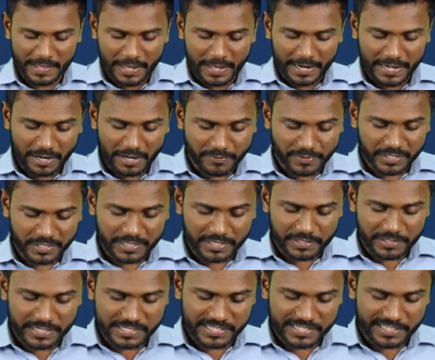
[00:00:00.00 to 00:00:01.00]
And after that
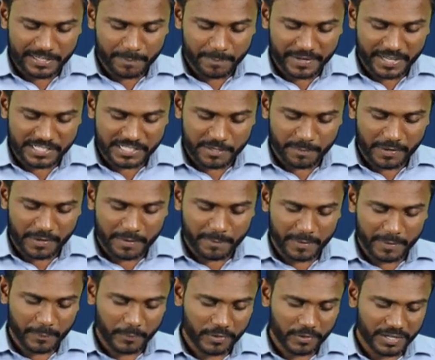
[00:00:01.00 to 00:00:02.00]
this income tax
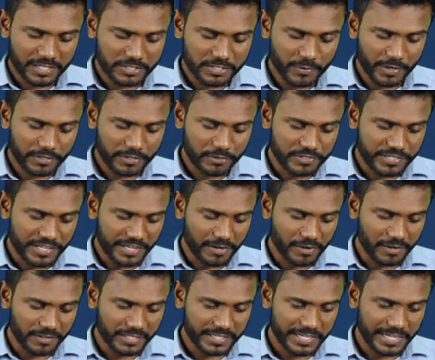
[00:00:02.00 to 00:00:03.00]
department portal is going to share
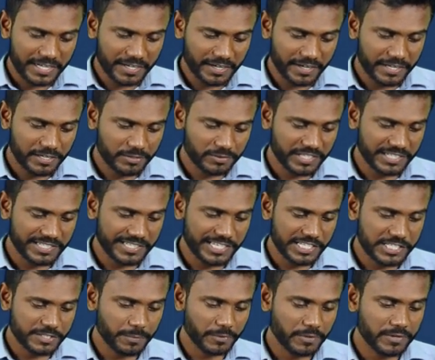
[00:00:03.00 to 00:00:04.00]
all the data into the
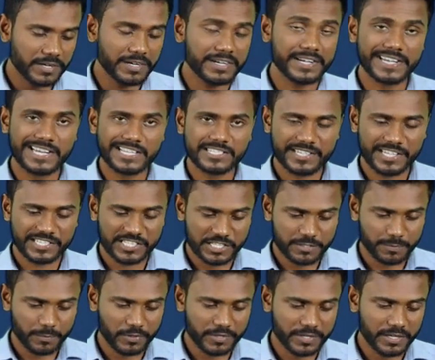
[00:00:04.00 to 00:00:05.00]
TDS portal, TDS traces
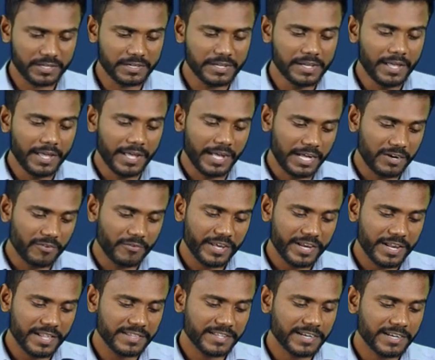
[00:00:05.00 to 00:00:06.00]
portal, and
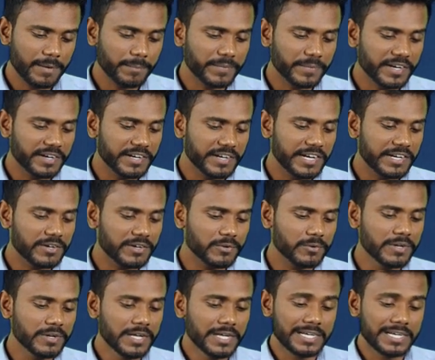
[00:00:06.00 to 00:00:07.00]
wherein the company need
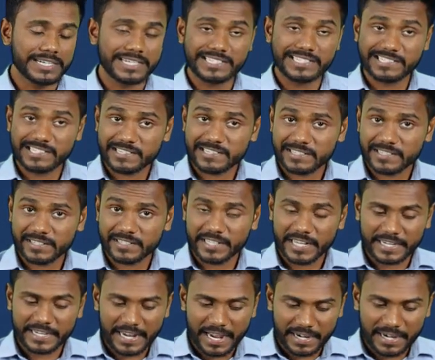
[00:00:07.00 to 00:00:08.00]
to register
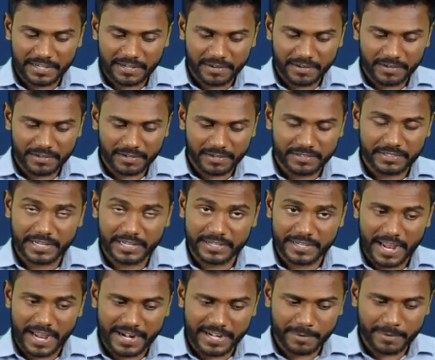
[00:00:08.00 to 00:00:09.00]
their TAN card, their
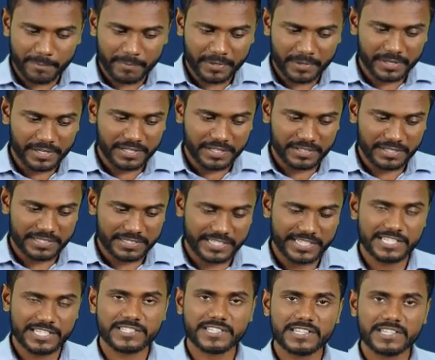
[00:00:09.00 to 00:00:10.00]
TAN number in the
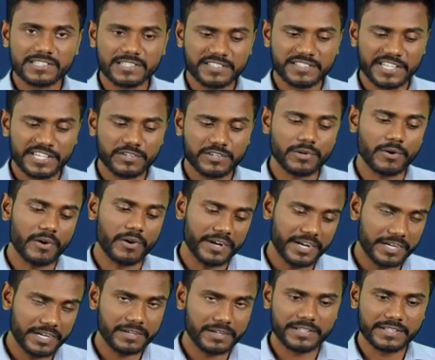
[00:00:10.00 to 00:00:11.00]
TDS traces. They need to log
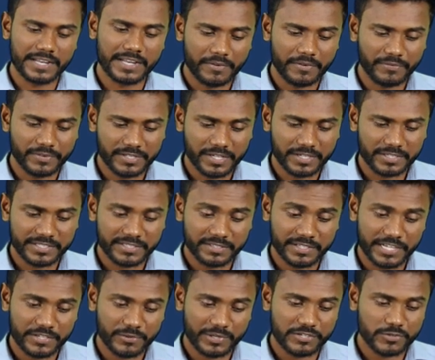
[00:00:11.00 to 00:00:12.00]
in. Then after that they
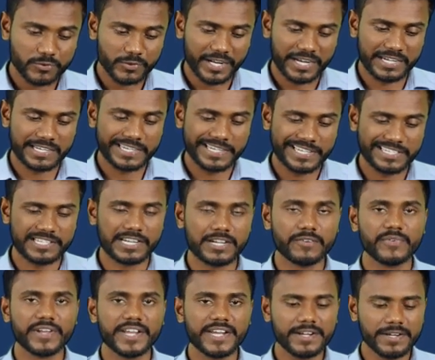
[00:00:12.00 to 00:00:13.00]
need to issue a TDS
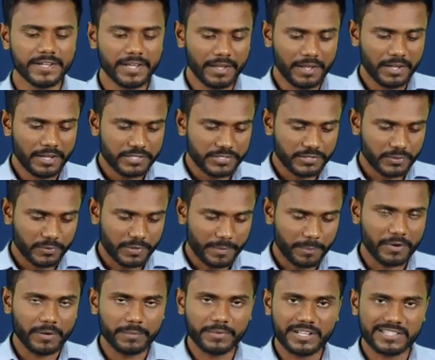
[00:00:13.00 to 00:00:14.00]
certificate.
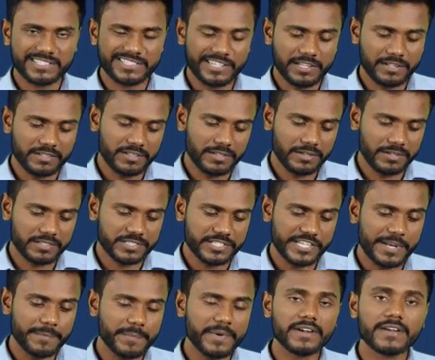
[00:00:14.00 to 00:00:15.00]
So the
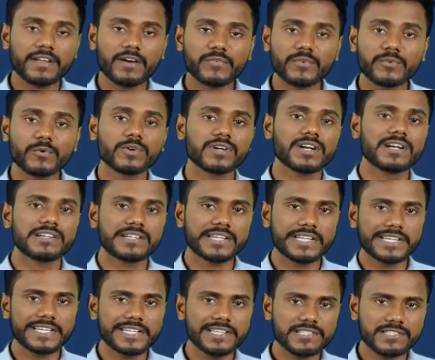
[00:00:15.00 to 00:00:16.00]
statement of total
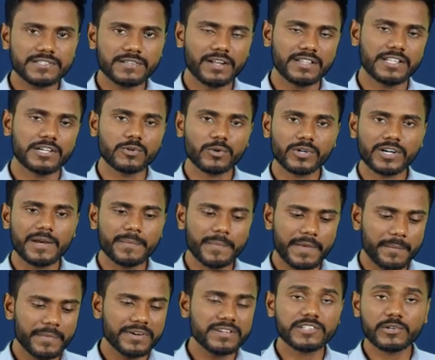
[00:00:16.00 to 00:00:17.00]
TDS and the total
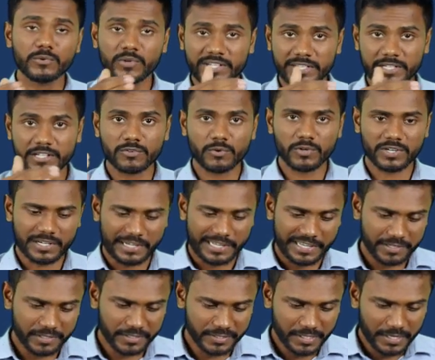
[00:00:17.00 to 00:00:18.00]
payment during the total
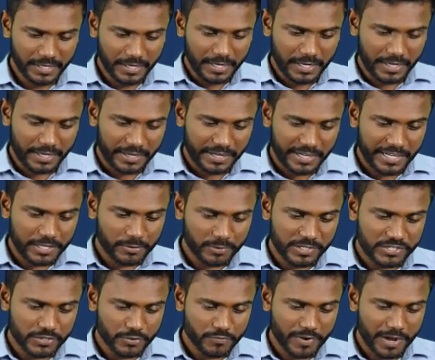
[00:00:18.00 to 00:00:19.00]
year, and need to
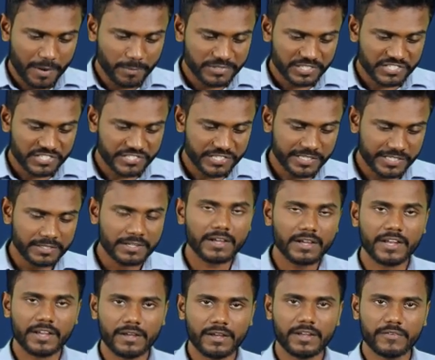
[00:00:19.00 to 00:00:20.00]
issue form 16
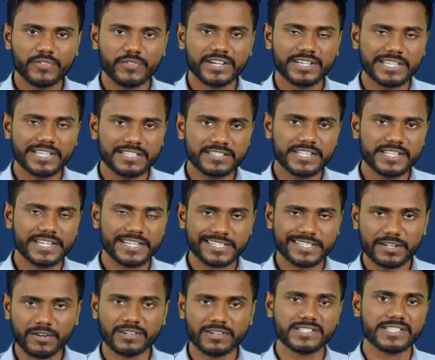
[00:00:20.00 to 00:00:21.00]
if the TDS
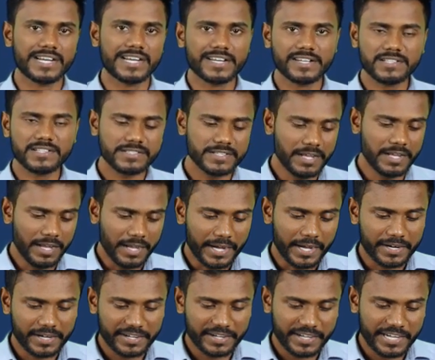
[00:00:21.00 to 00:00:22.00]
deducted on salaries,
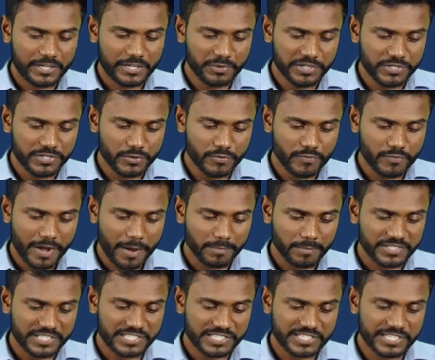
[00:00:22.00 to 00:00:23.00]
and need to issue form
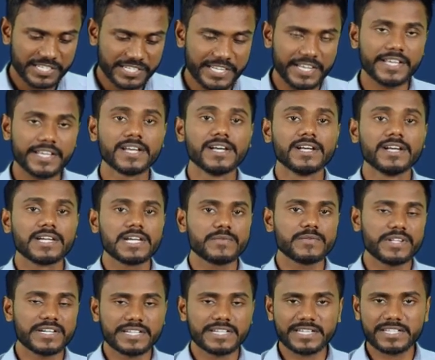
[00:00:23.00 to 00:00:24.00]
16A if
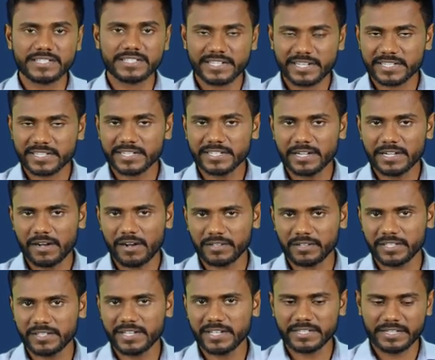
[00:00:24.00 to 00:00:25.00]
the TDS deducted
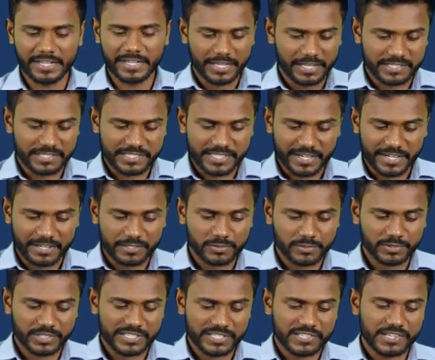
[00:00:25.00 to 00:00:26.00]
other than salary.
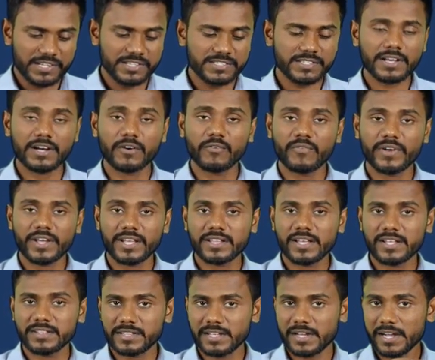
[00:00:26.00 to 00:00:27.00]
So this is a
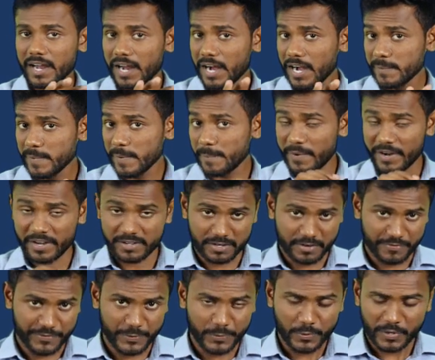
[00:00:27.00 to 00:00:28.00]
Vedanta Academy point
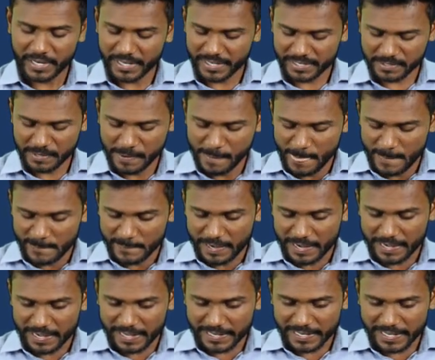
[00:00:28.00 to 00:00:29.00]
of view, correct?
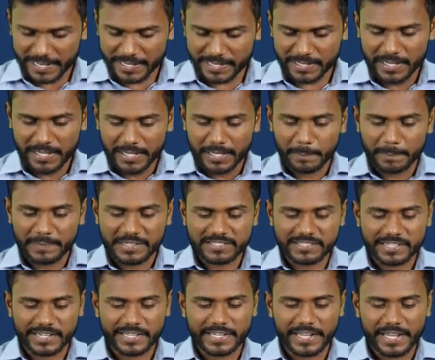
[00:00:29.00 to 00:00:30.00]
And again,
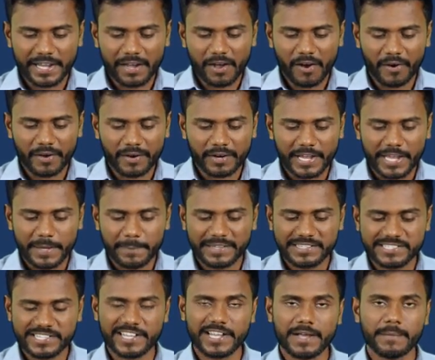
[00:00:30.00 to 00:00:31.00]
Mr. A or
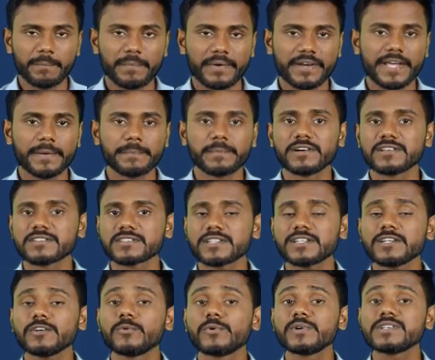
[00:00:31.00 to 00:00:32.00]
ABC company, a
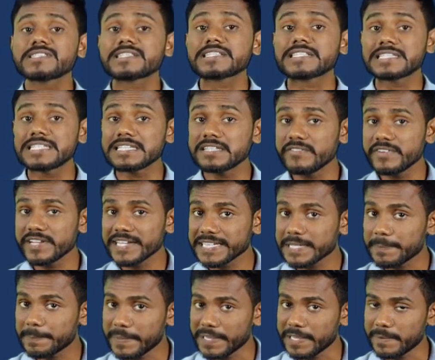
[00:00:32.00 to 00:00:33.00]
person who is receiving
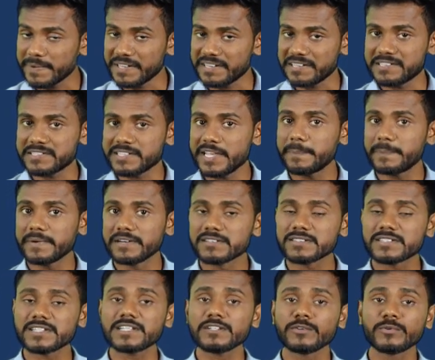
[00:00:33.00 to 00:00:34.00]
the payments,
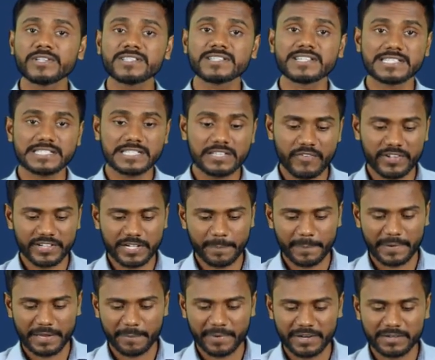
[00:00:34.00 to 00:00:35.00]

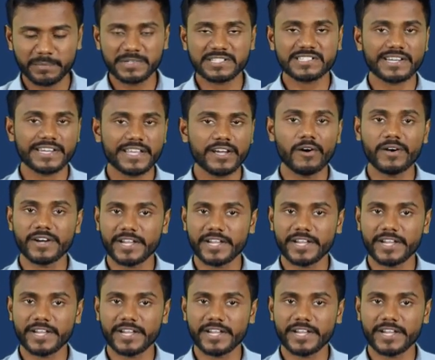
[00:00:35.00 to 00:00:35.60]
Mr. A or